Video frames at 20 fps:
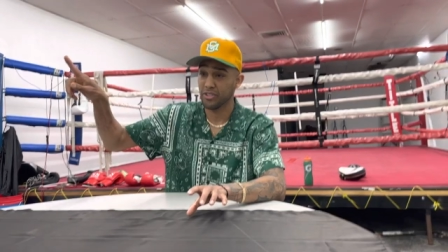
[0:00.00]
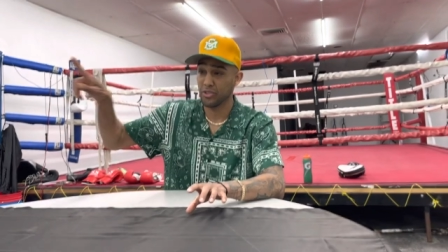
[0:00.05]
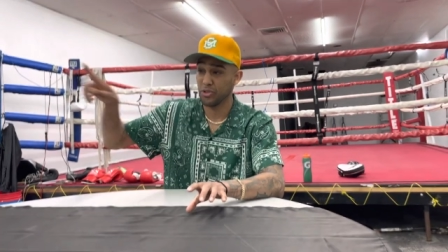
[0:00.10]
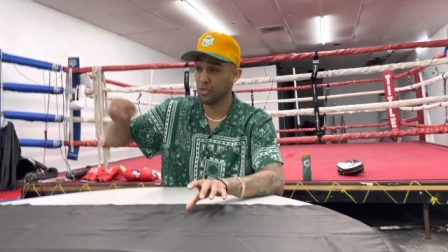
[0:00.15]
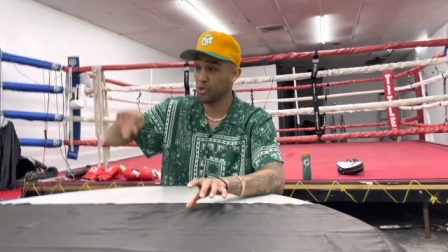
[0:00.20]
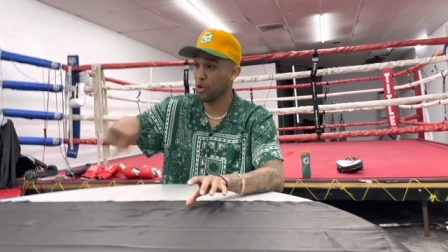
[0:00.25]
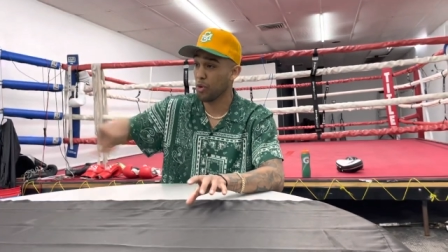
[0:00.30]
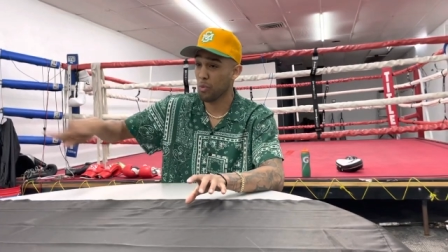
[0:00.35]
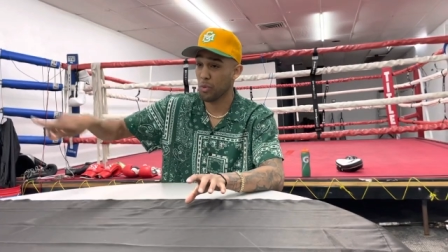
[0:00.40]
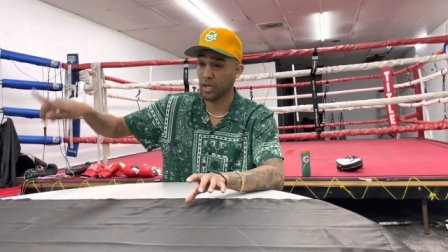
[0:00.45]
you
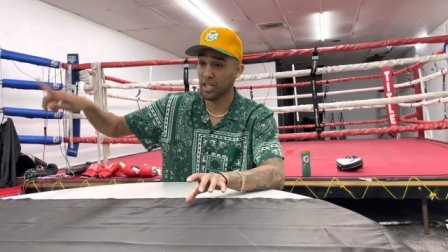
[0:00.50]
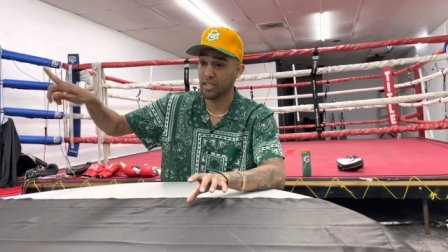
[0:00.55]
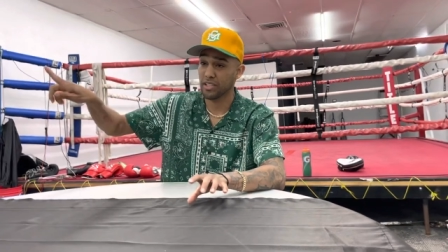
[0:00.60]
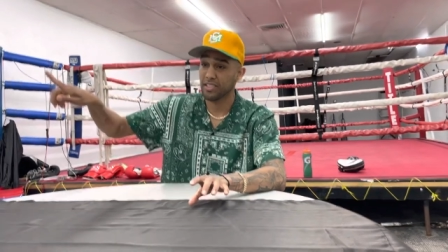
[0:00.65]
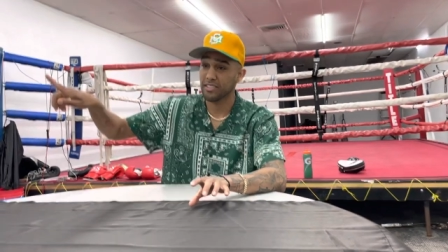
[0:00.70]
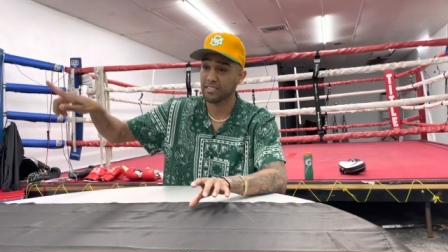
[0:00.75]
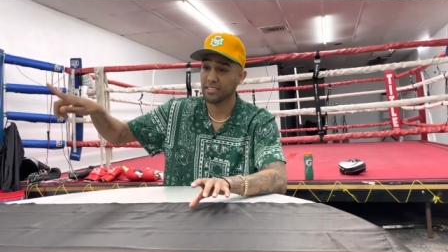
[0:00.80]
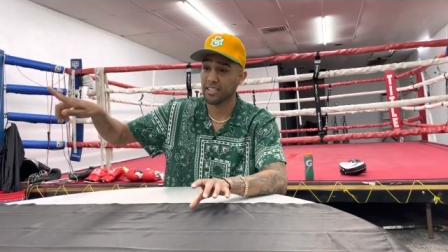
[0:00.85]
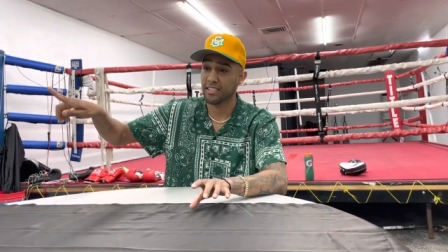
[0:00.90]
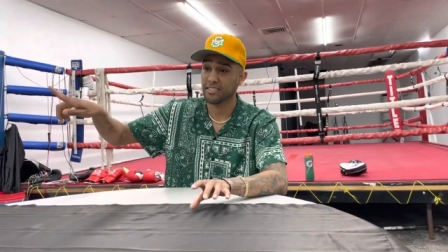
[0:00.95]
know what it
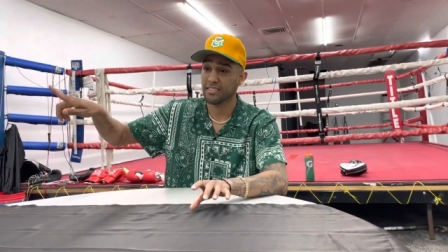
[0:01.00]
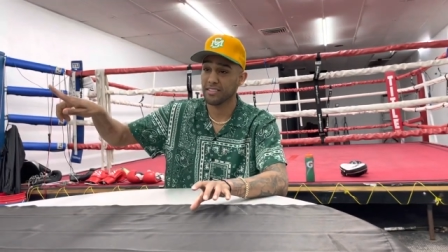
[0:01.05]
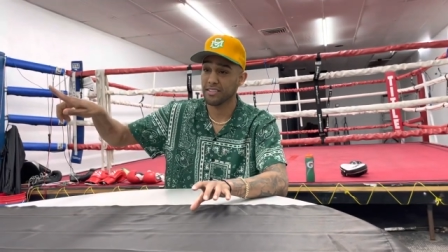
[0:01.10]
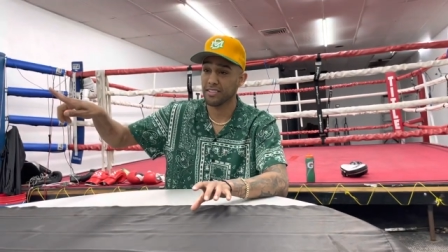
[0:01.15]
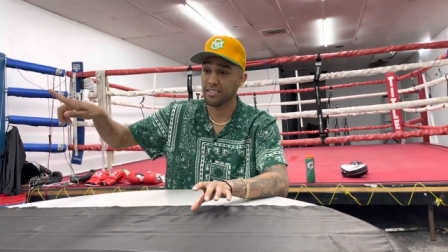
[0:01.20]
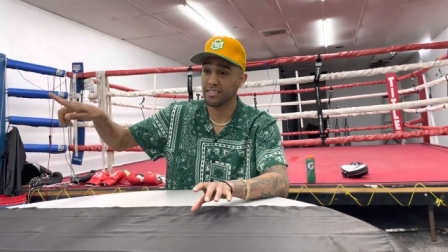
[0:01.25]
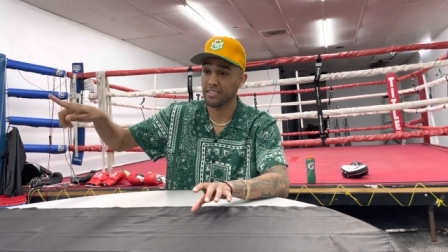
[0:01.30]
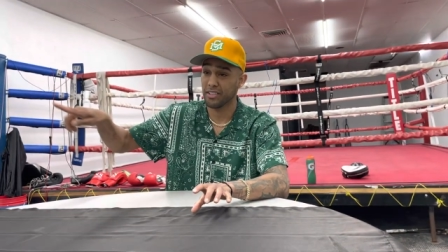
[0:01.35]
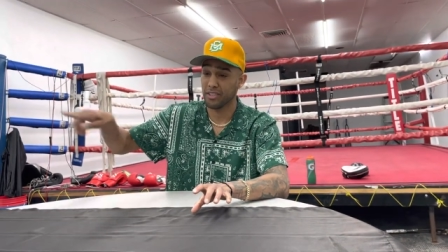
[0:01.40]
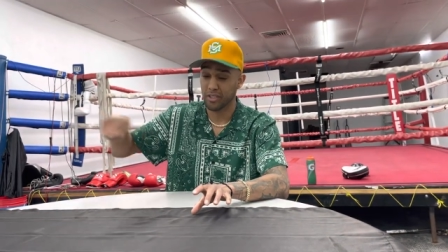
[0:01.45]
looks like to
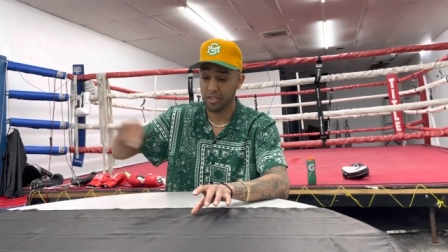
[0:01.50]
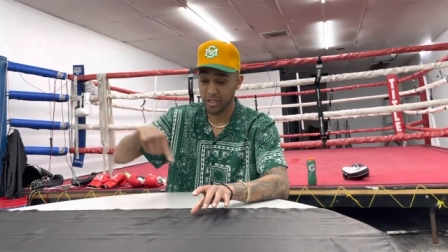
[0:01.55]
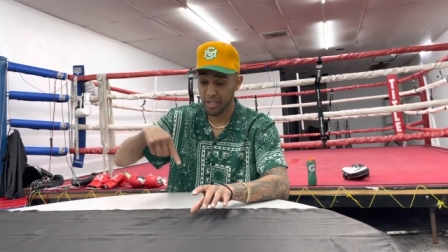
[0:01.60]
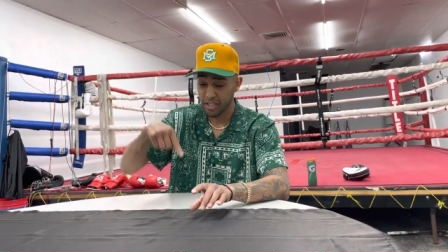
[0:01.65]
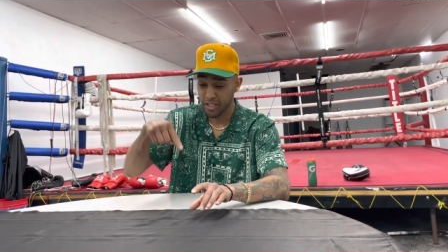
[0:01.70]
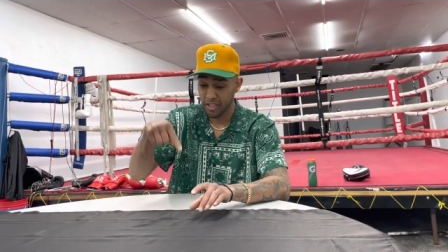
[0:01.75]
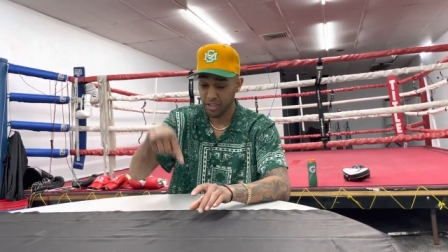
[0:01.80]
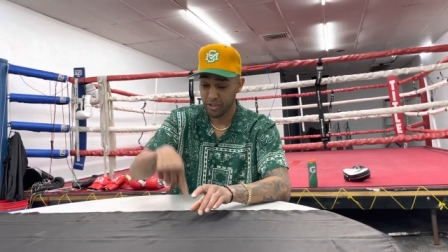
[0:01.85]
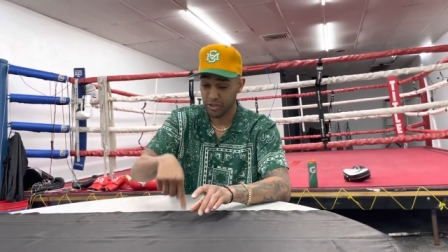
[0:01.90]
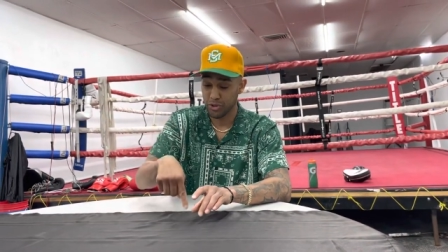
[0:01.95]
get there,
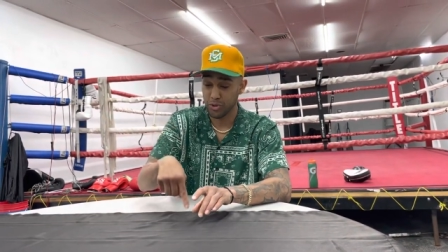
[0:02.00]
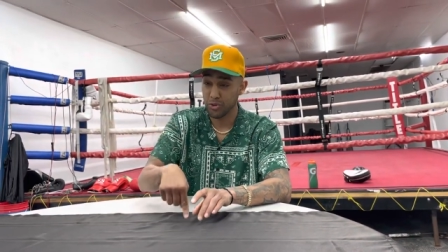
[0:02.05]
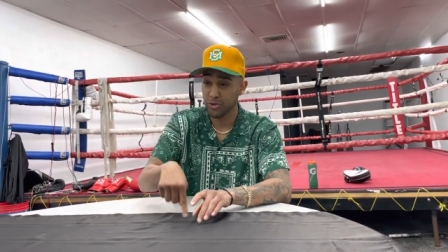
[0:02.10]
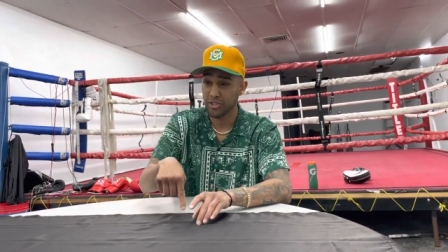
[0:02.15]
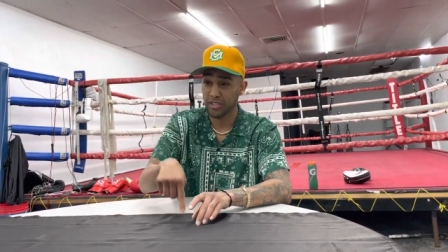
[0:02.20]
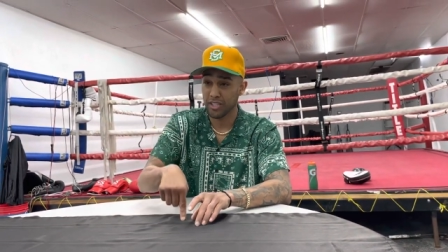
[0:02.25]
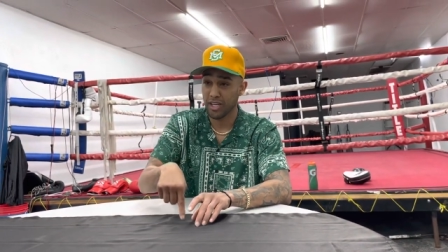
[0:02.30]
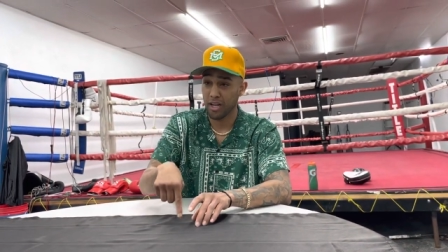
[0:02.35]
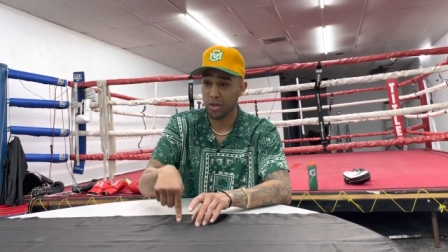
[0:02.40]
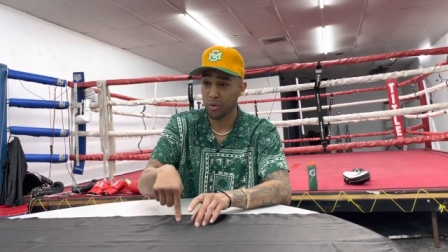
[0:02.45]
you
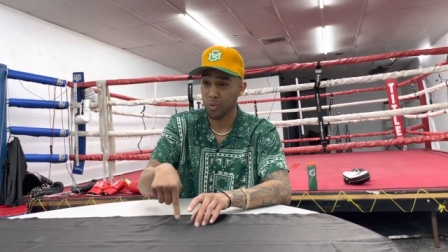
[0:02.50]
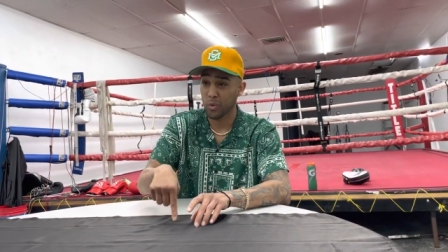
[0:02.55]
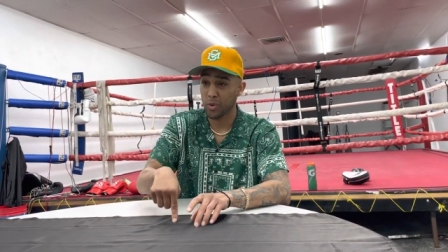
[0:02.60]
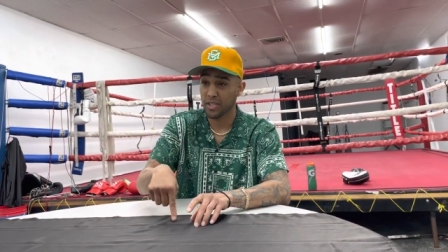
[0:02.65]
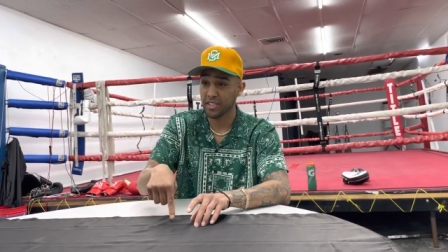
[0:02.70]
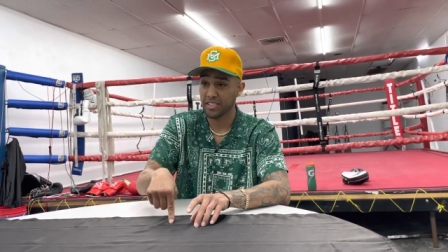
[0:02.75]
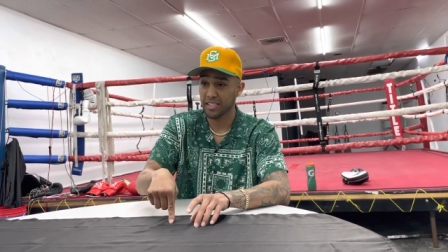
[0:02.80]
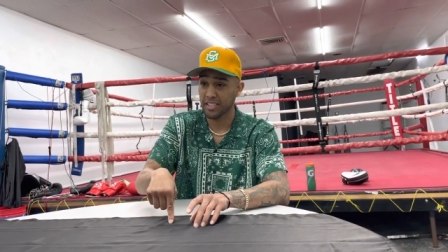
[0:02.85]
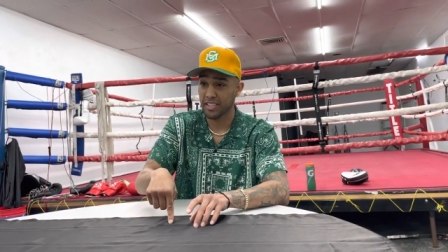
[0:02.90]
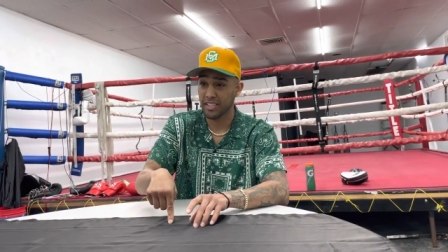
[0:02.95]
just got to
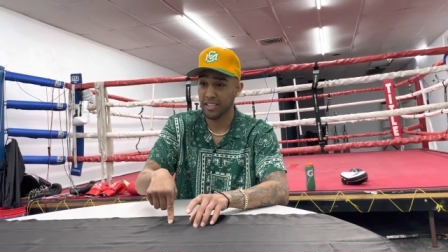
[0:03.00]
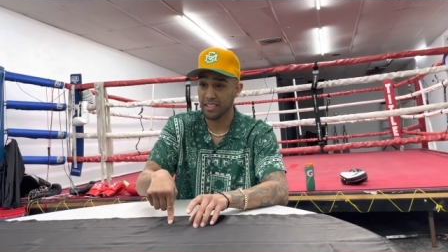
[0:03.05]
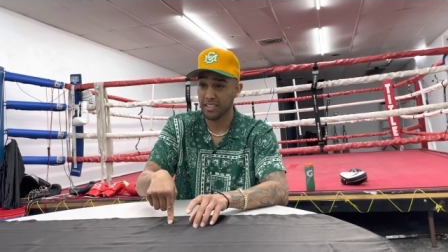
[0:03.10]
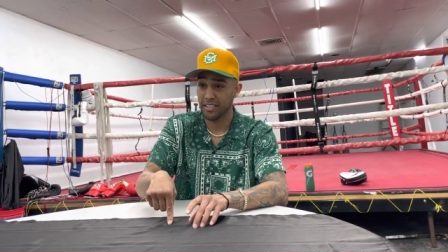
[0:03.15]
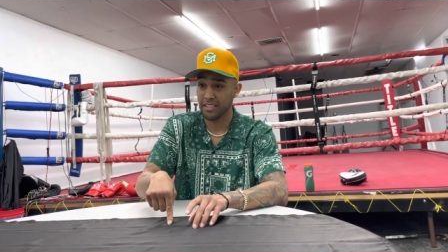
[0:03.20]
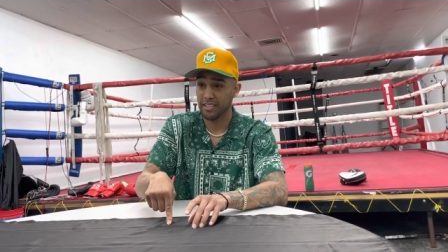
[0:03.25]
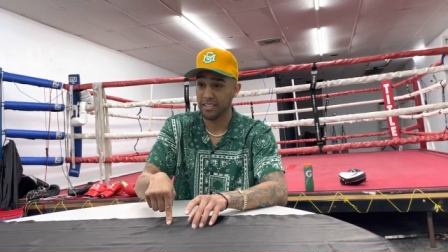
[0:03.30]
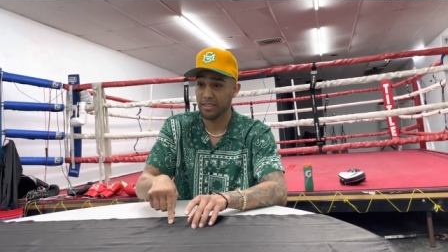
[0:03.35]
work to get it.